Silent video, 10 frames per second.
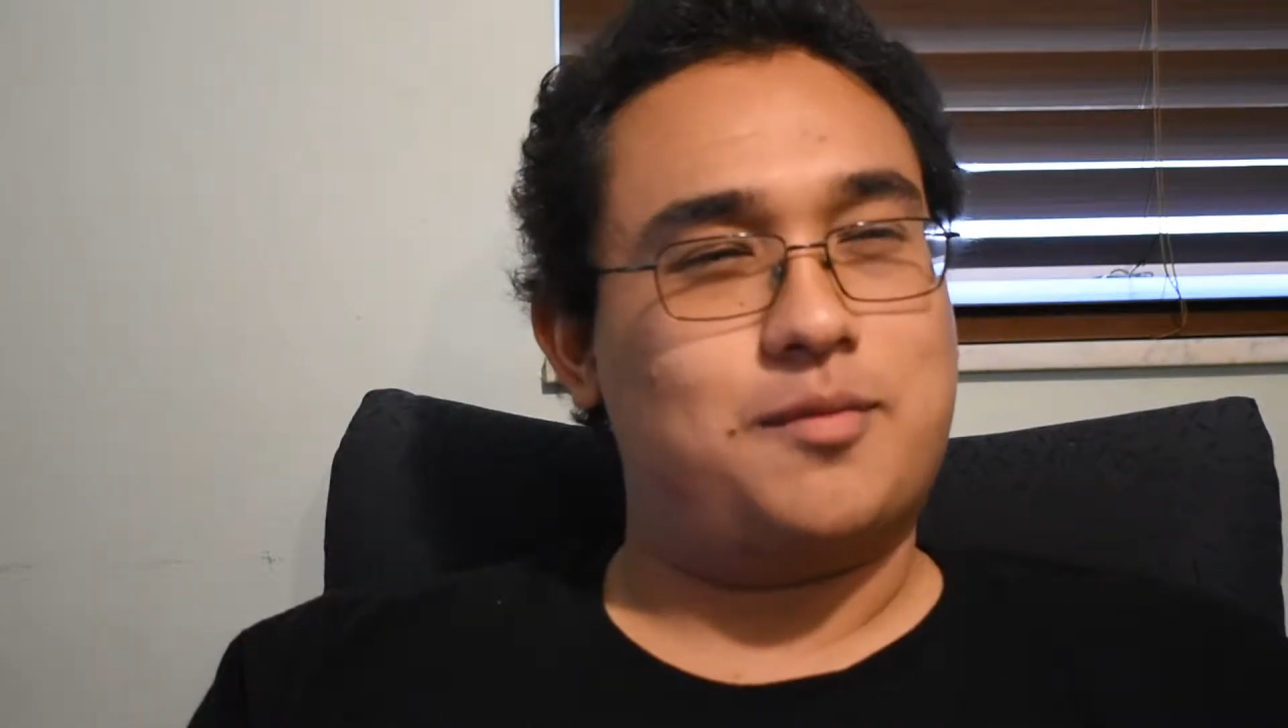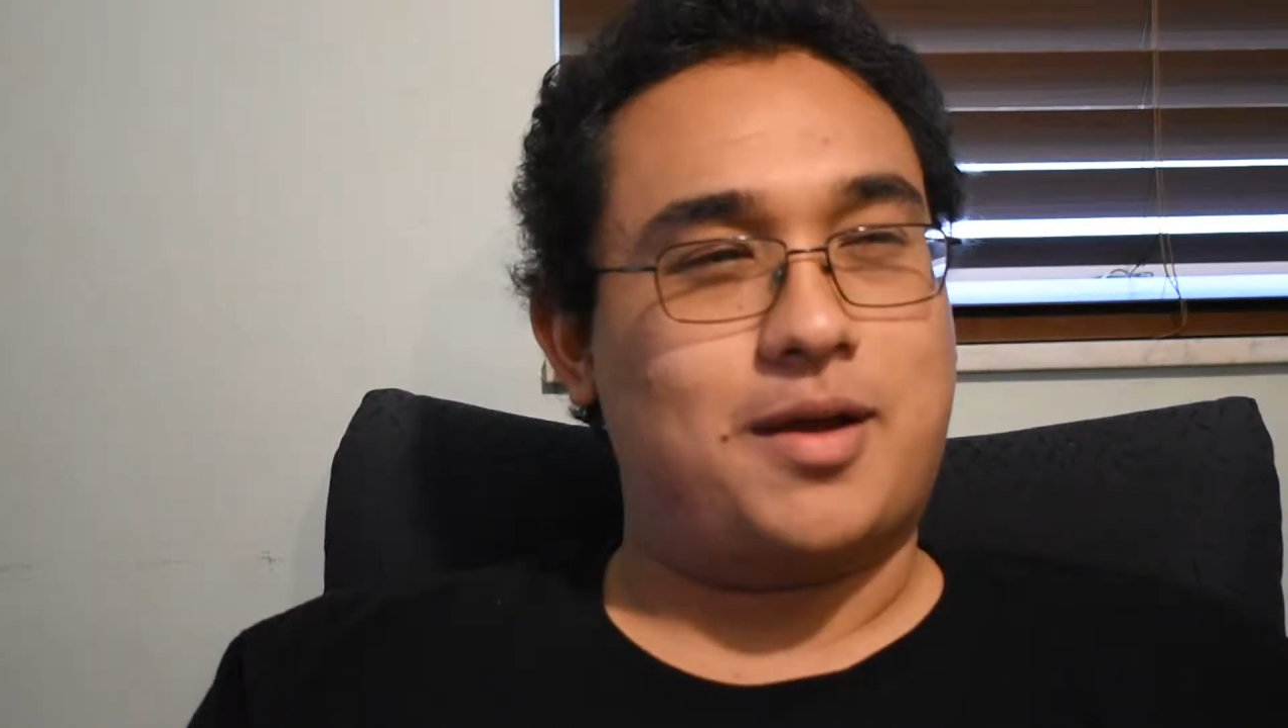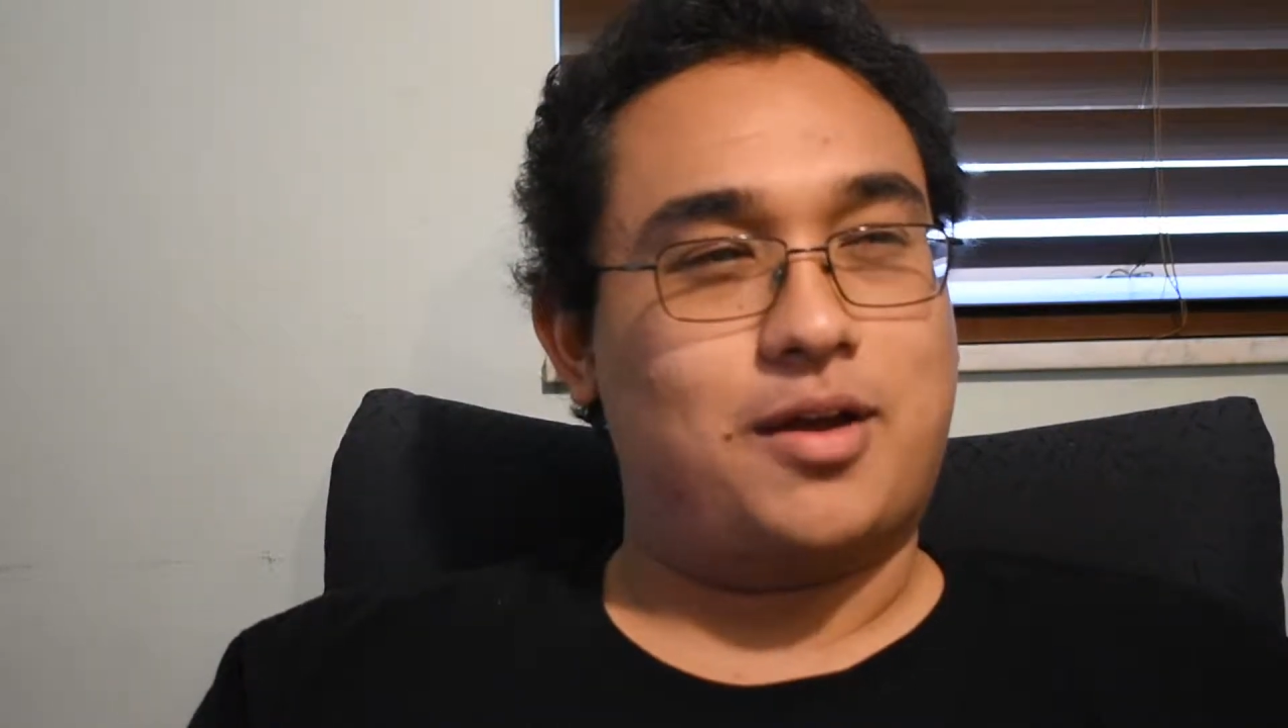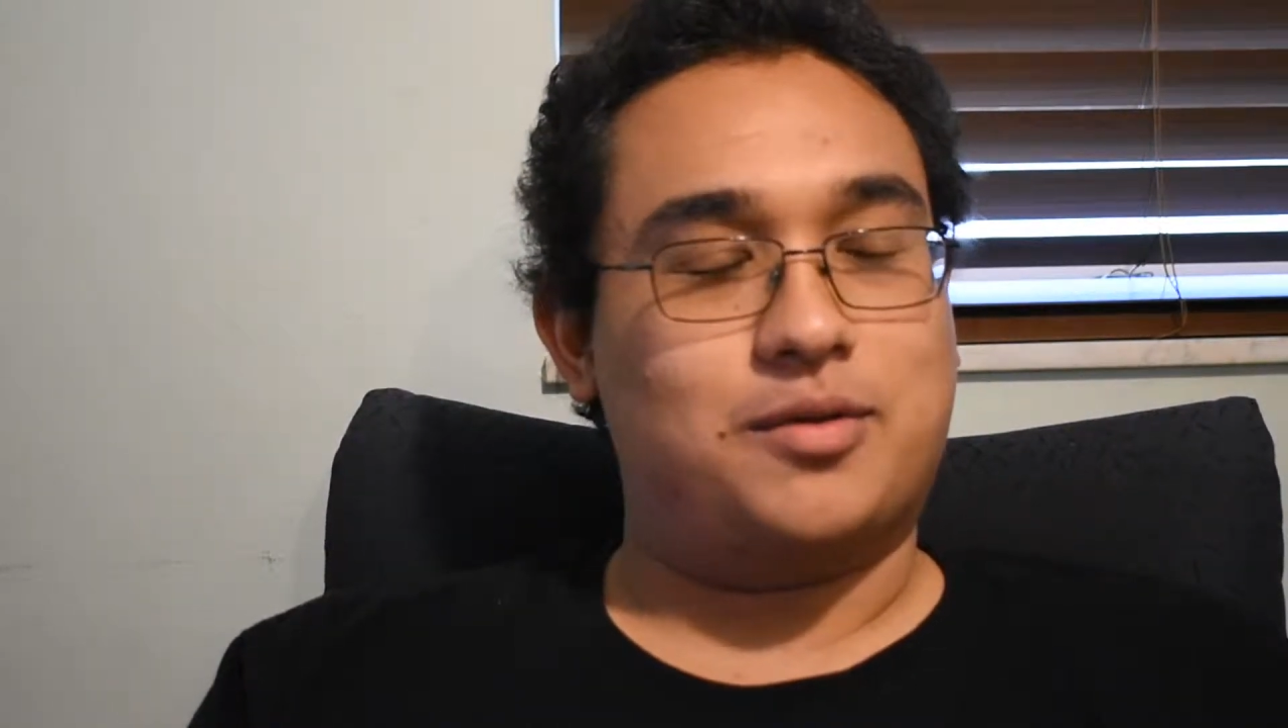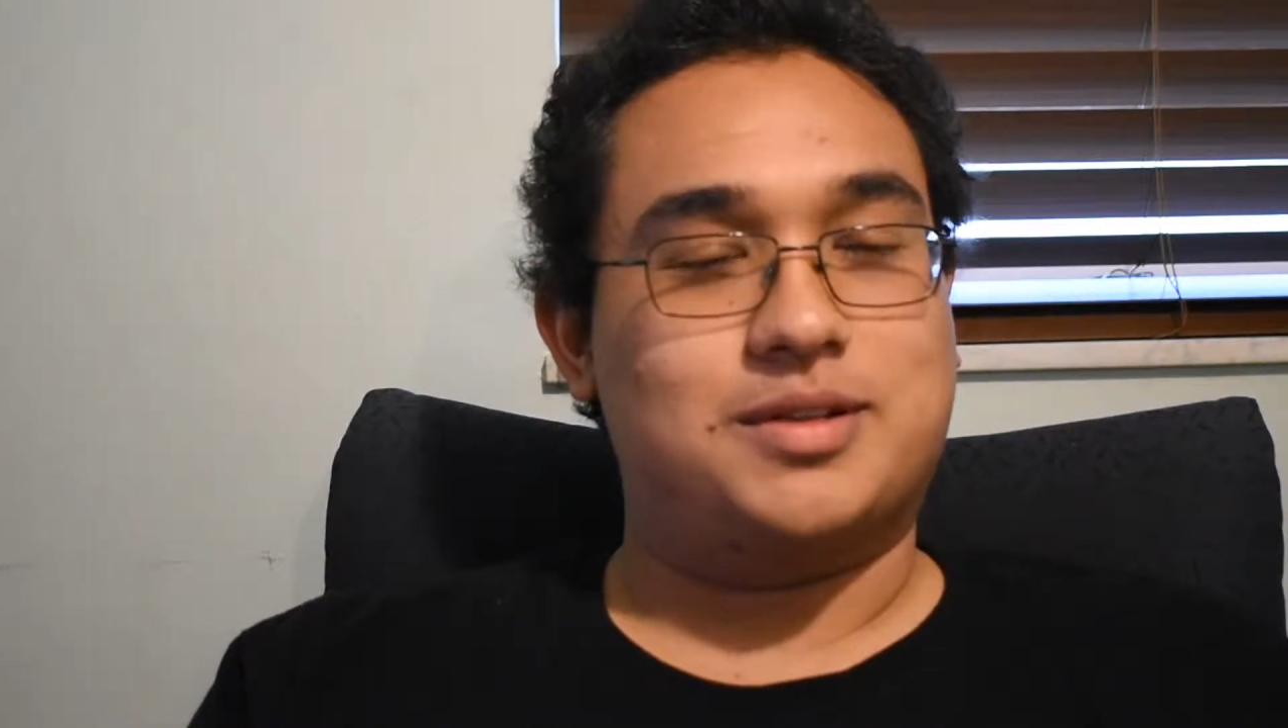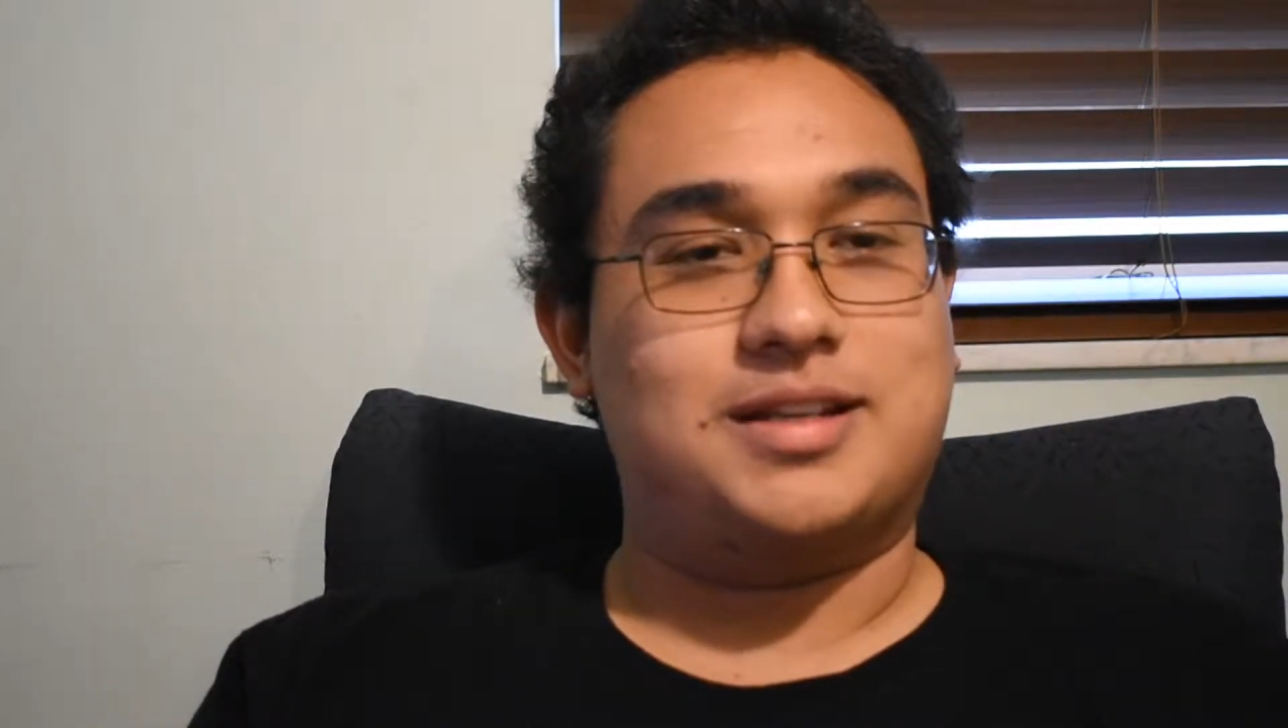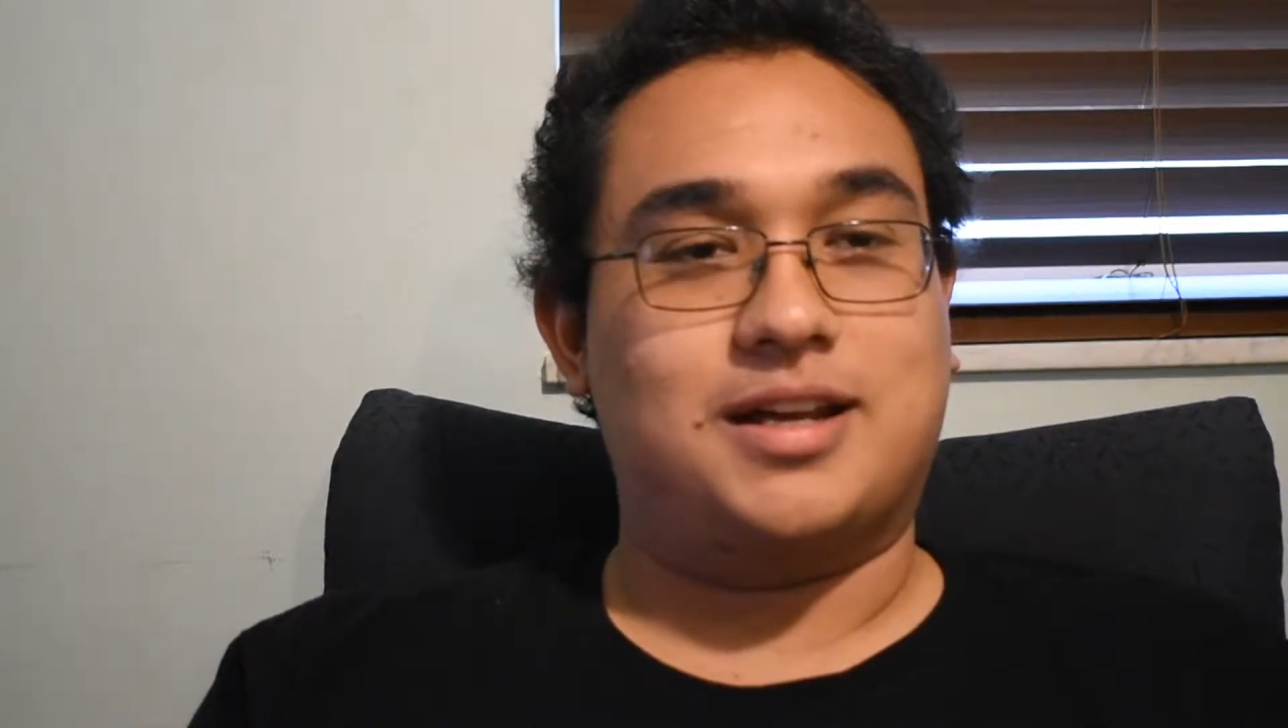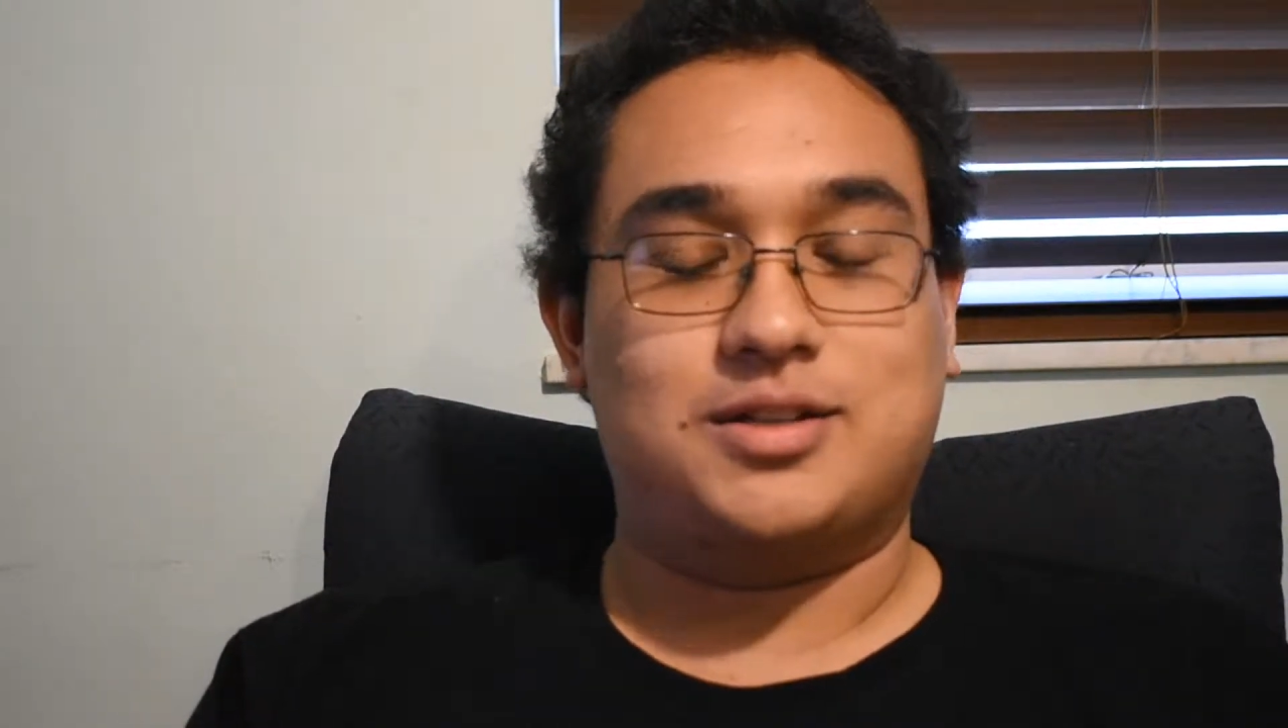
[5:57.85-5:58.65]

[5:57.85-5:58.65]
my own sake.